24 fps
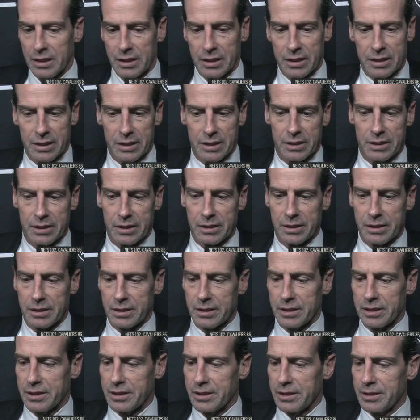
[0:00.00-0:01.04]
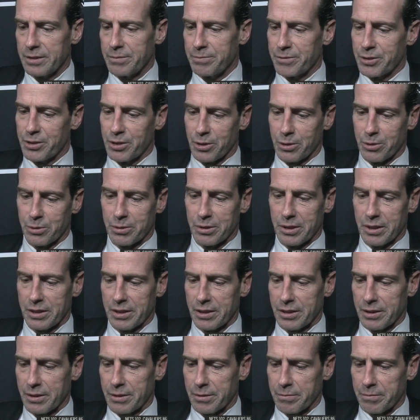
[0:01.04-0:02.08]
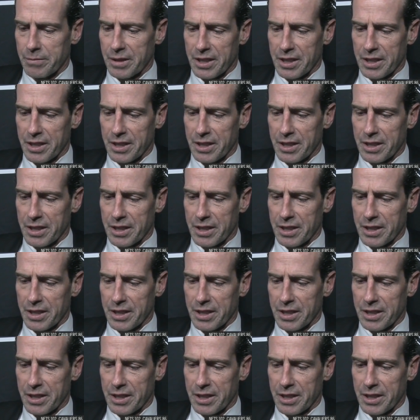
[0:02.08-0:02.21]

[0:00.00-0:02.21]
uh, uh, so um,